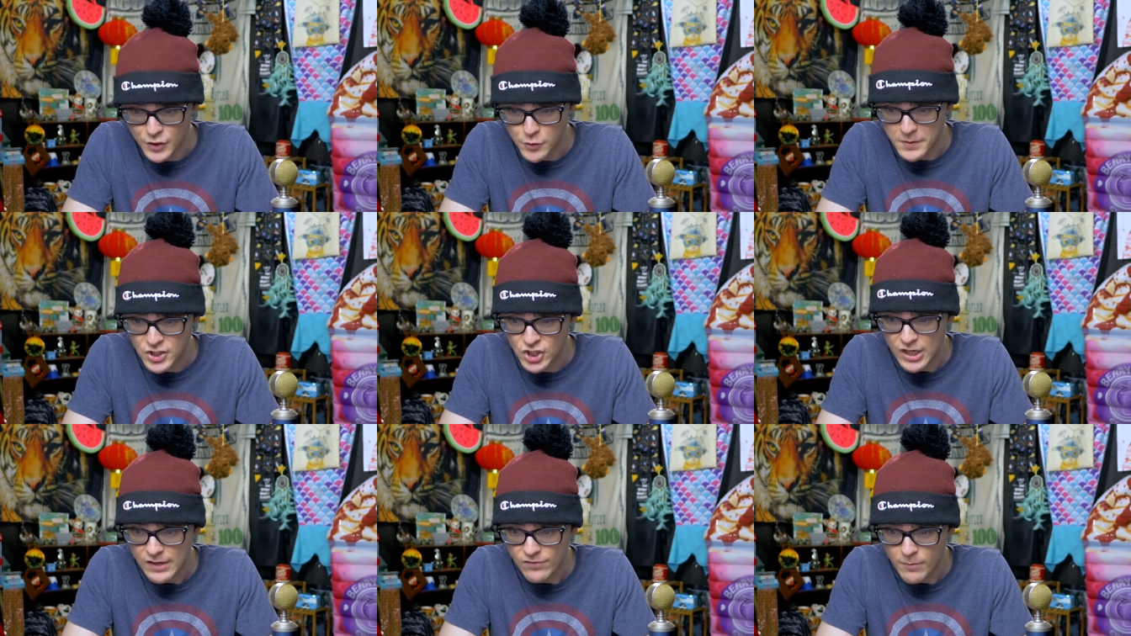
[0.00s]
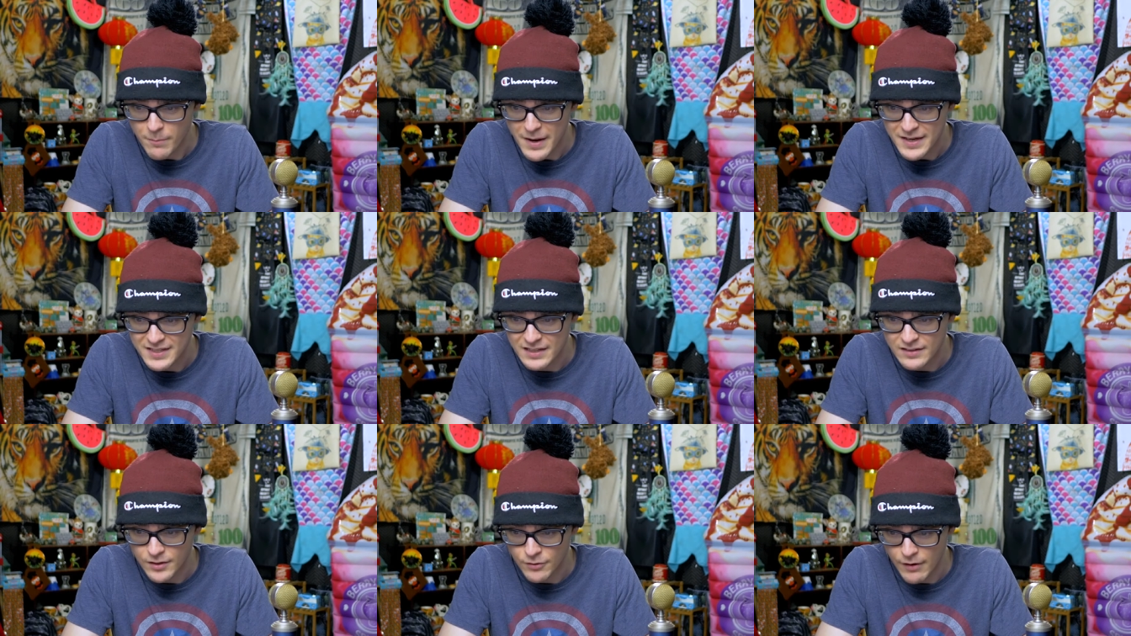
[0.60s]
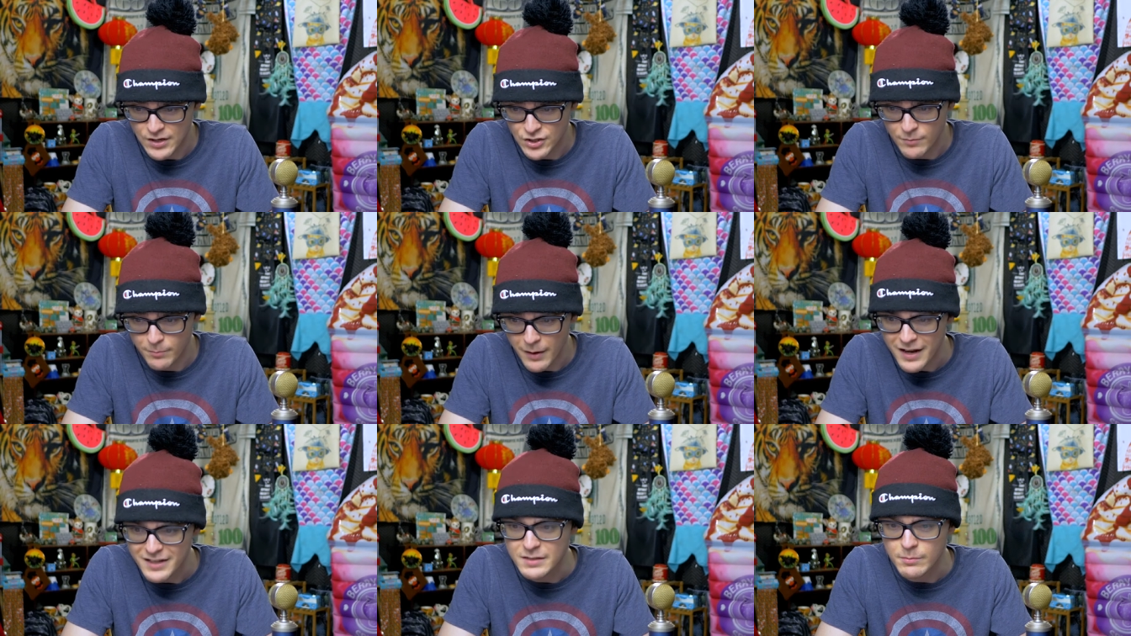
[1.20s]
To achieve the best integration
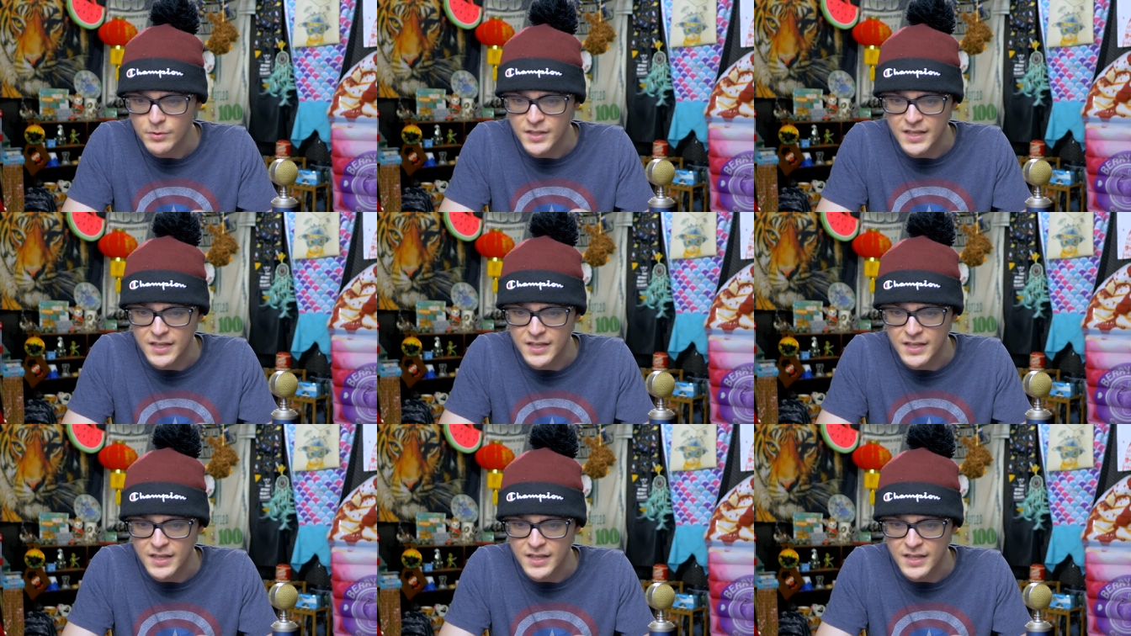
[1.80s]
possible,